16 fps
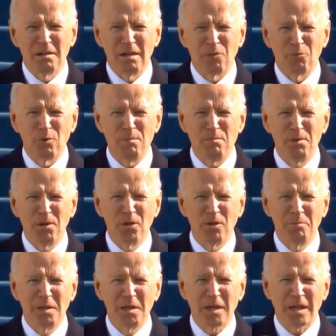and rebuild the
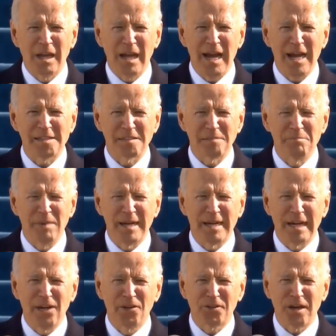middle class and make
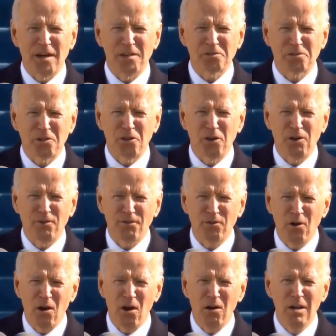health care secure for
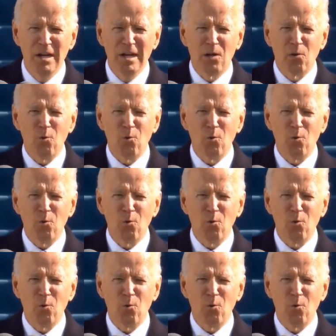all.